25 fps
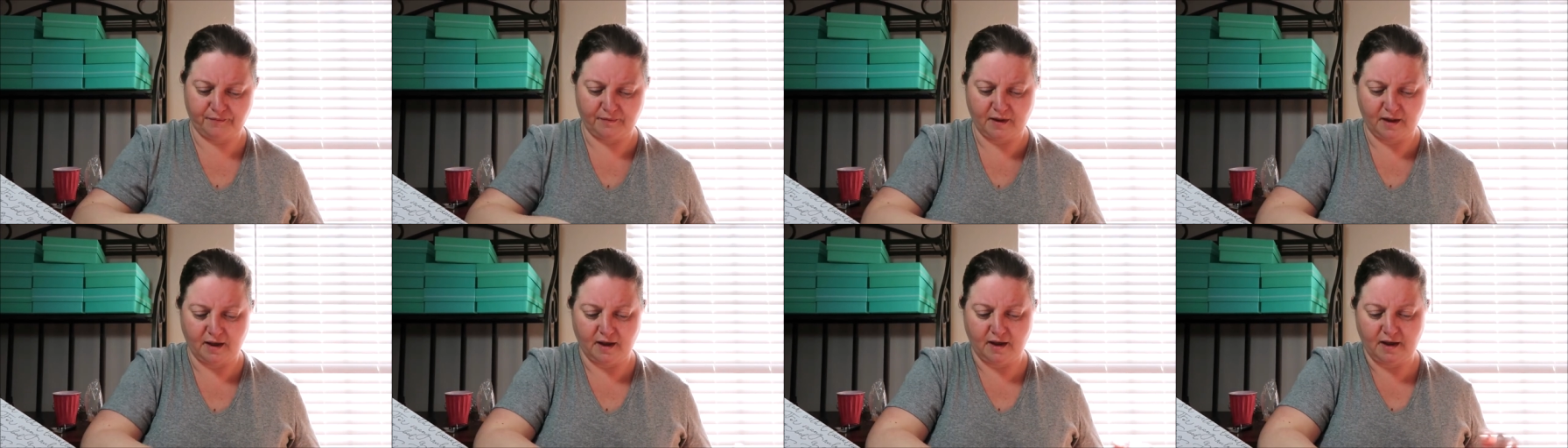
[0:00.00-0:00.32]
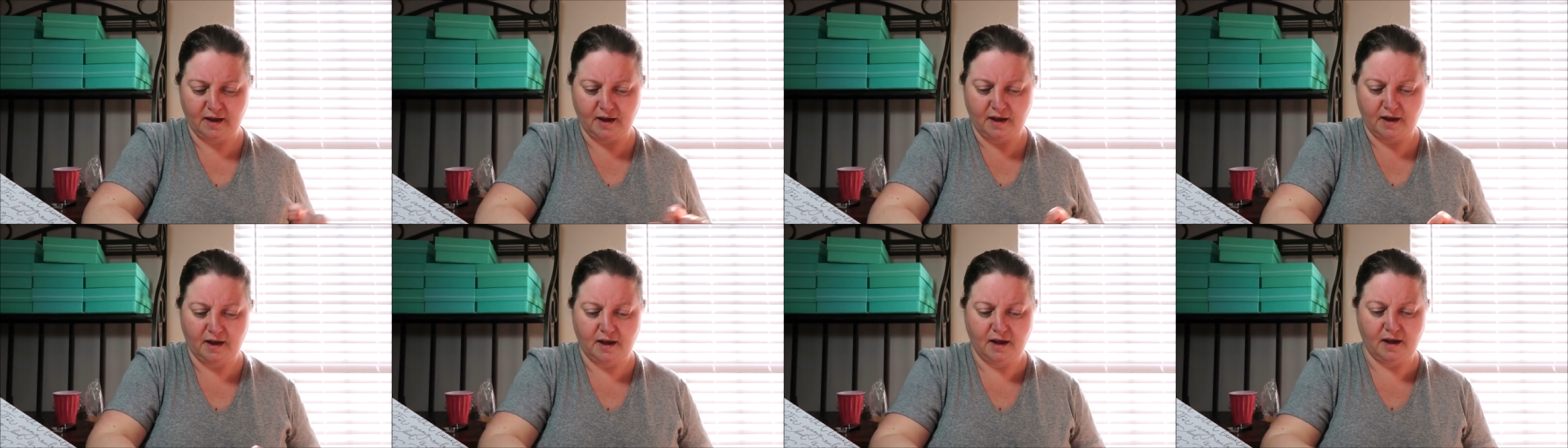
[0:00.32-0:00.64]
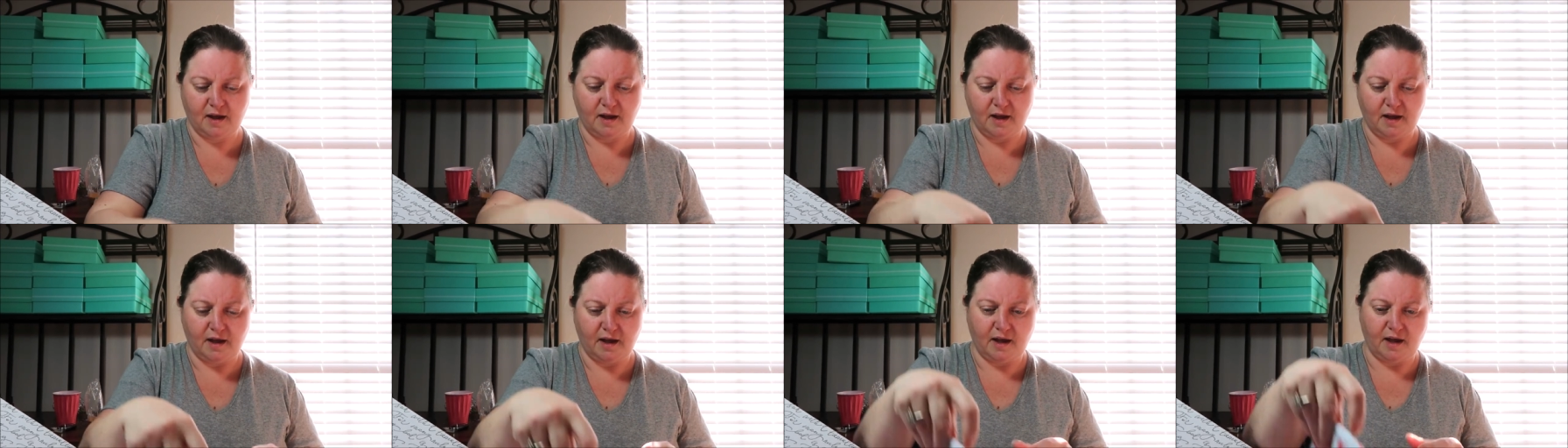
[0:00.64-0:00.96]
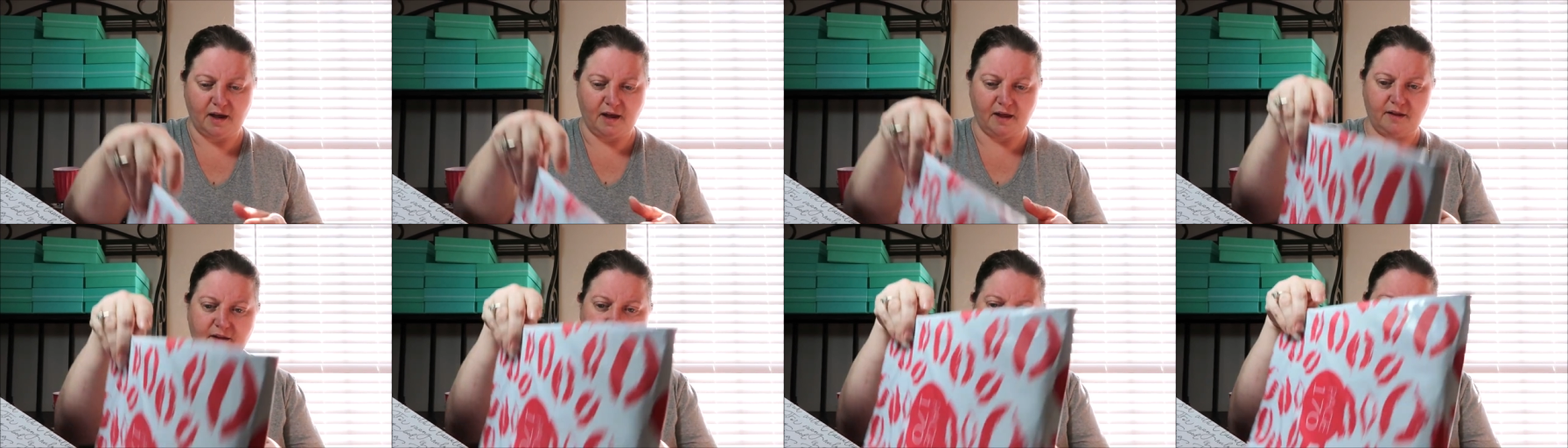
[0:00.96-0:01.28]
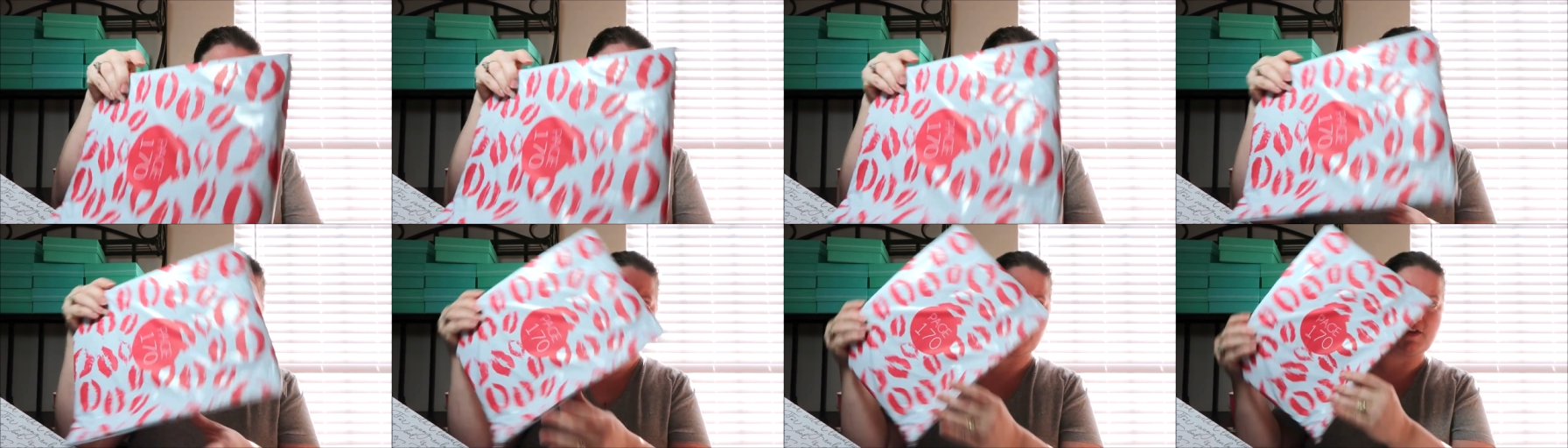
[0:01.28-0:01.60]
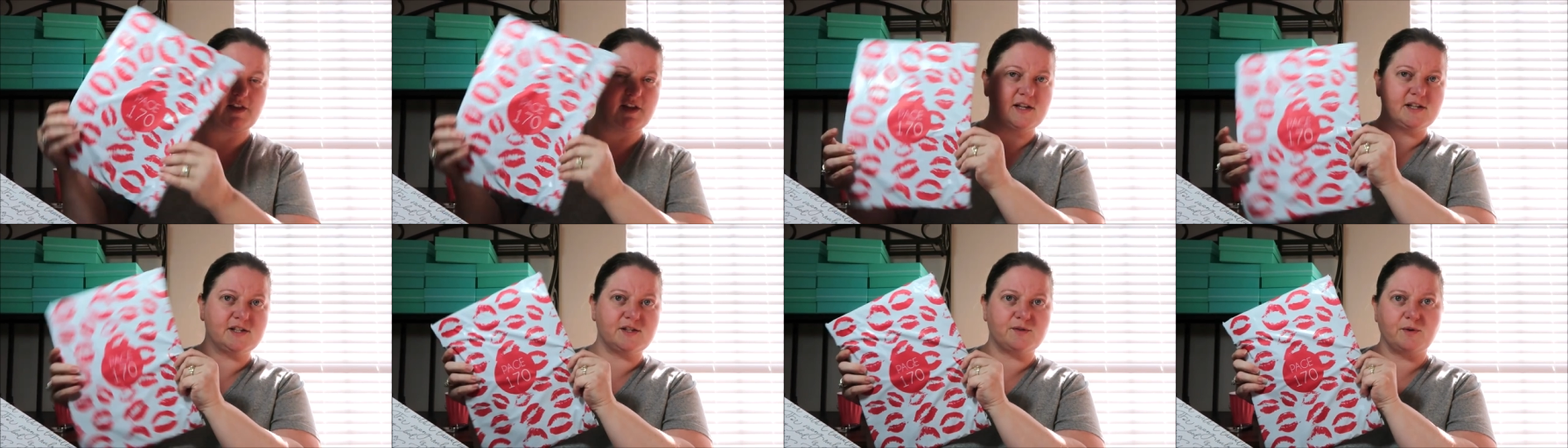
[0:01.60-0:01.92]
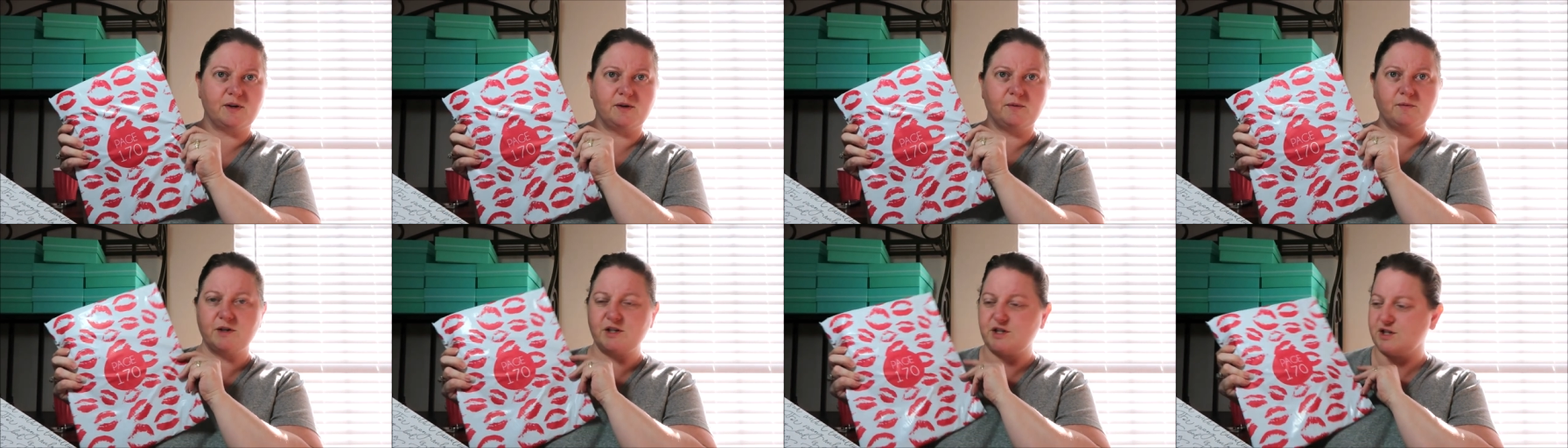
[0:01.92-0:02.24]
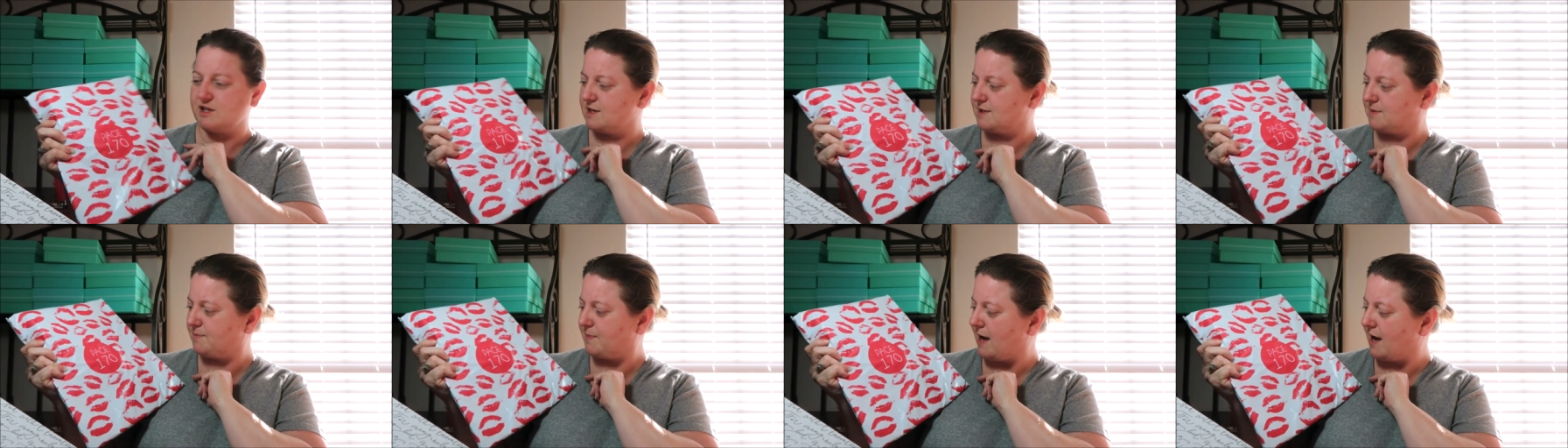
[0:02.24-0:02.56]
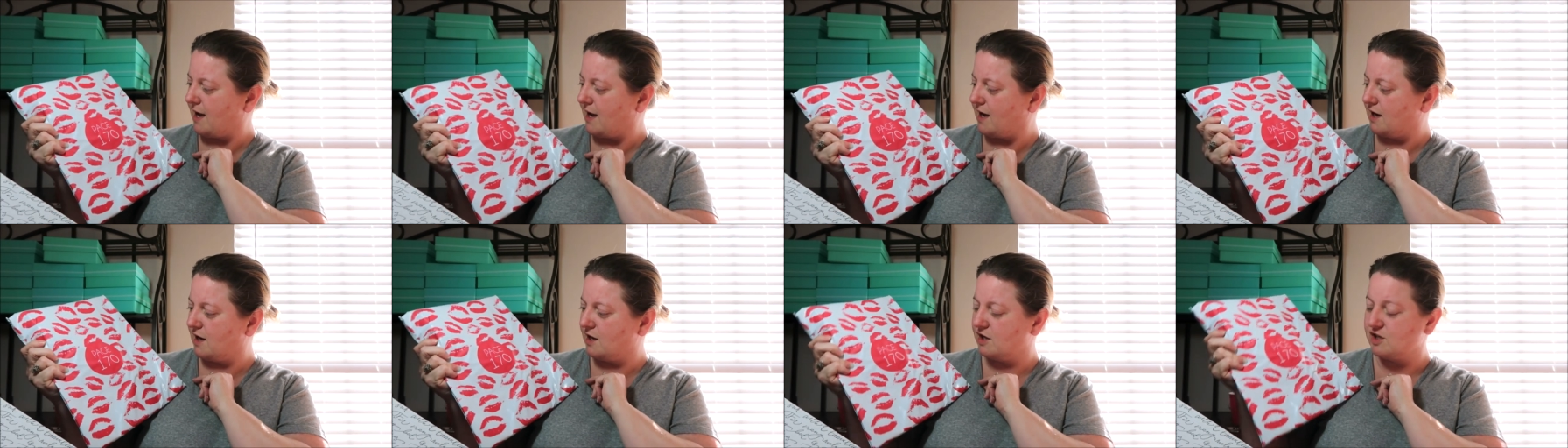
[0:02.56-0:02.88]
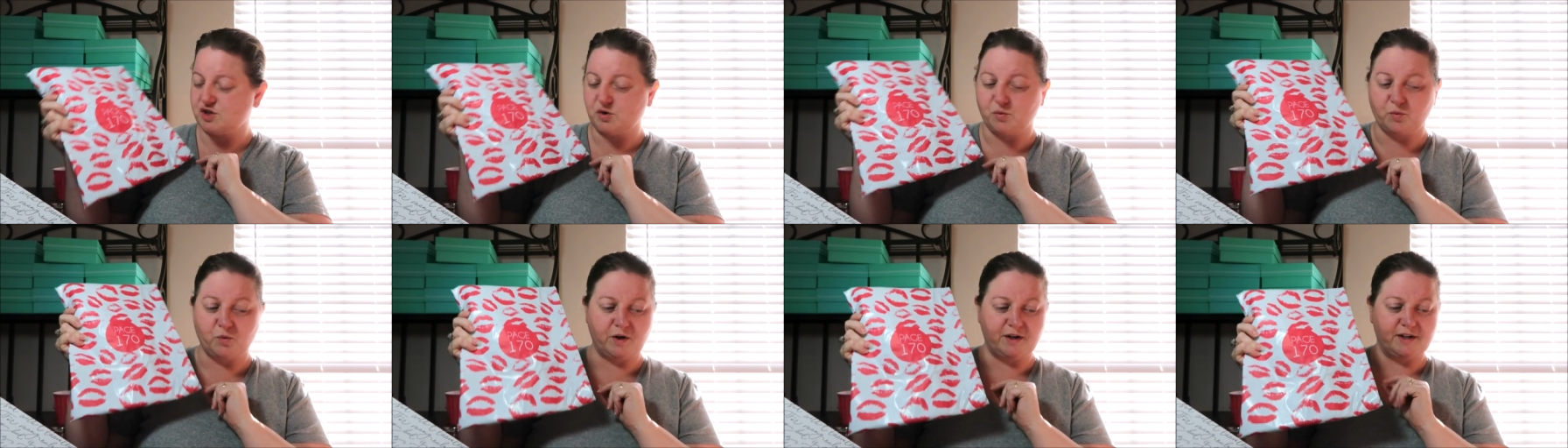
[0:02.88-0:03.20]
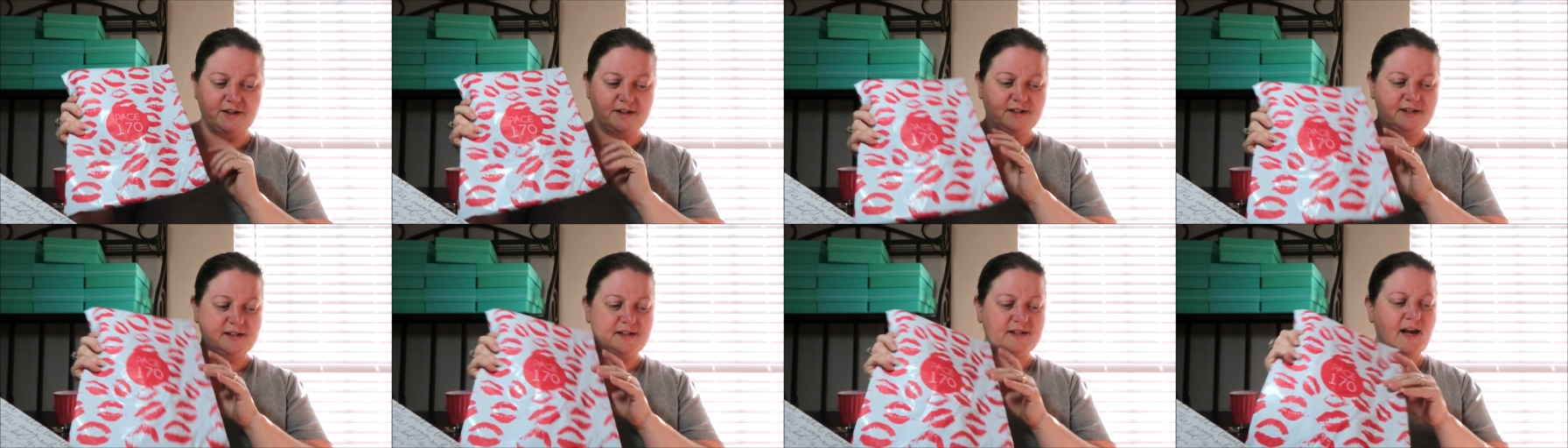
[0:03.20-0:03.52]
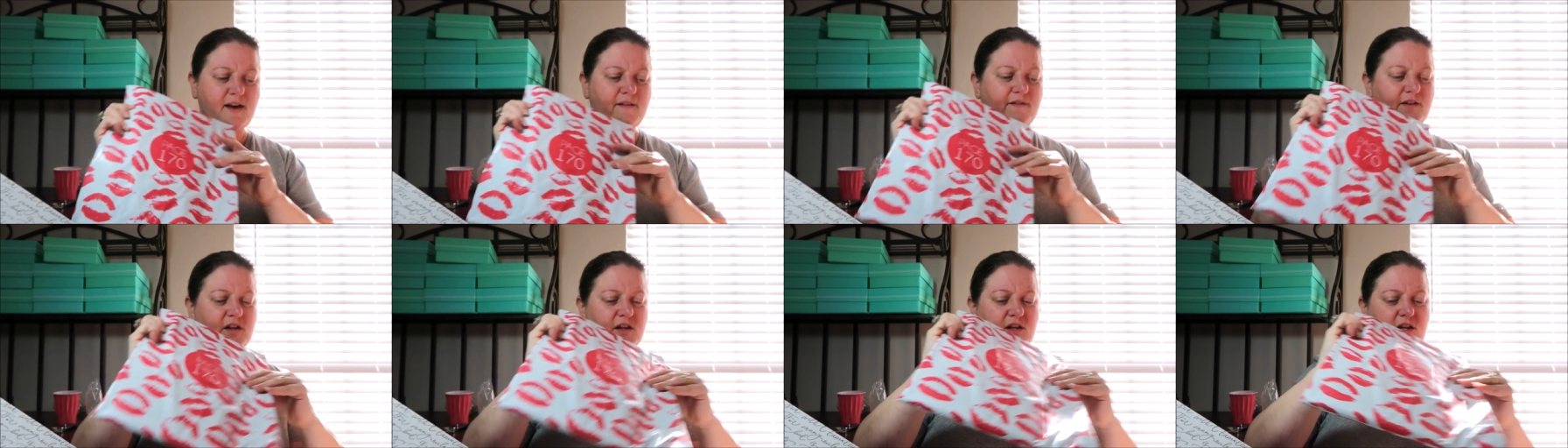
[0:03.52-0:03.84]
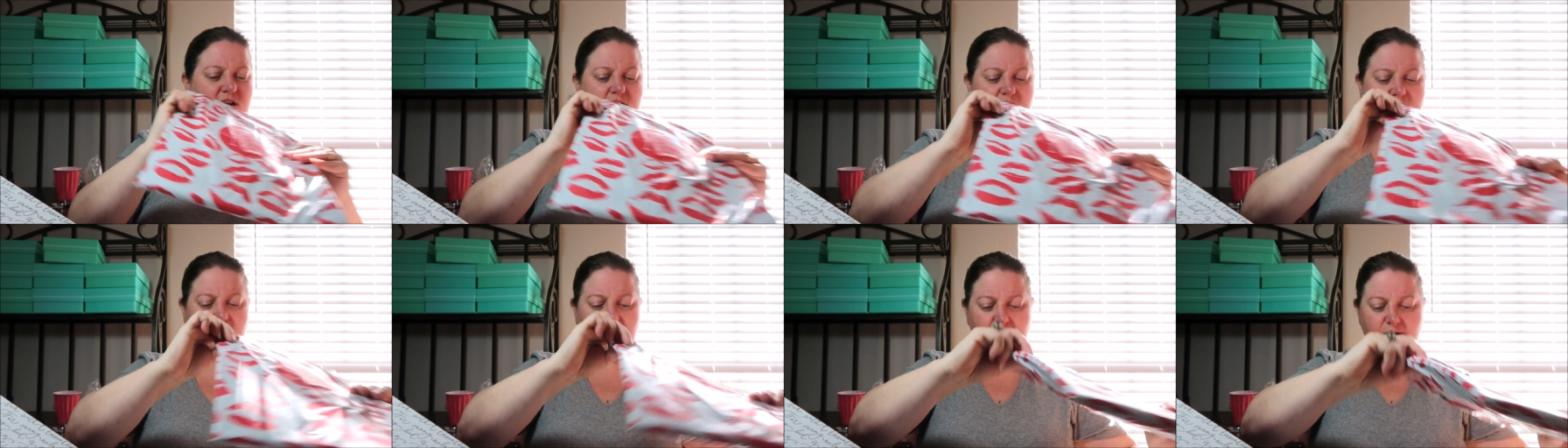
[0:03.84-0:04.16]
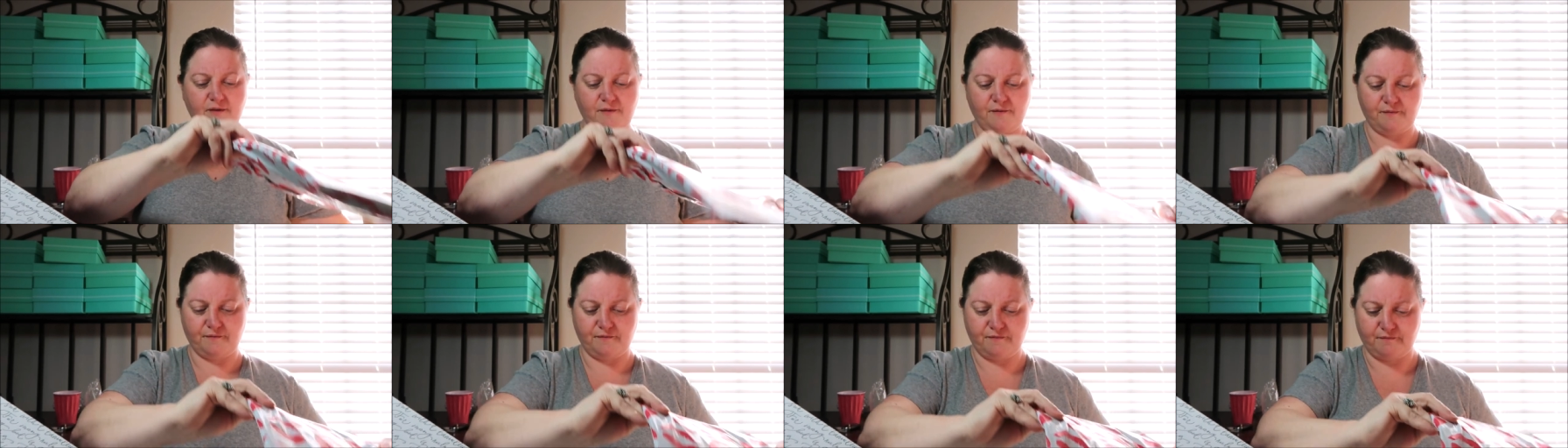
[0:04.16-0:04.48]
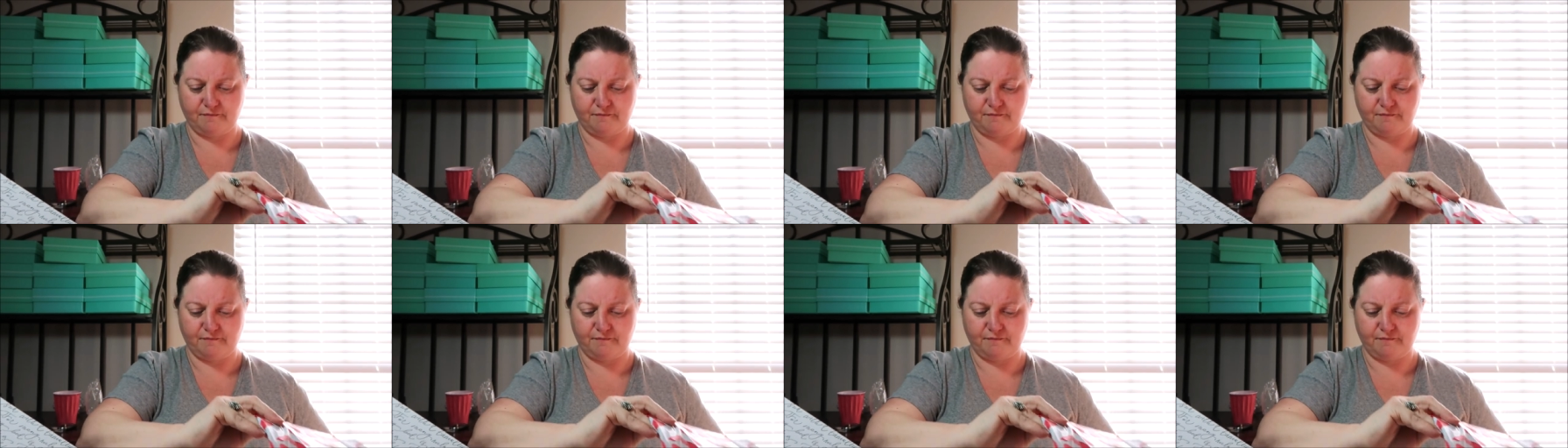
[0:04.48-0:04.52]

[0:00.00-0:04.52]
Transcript: And then we have this one, which is page 170.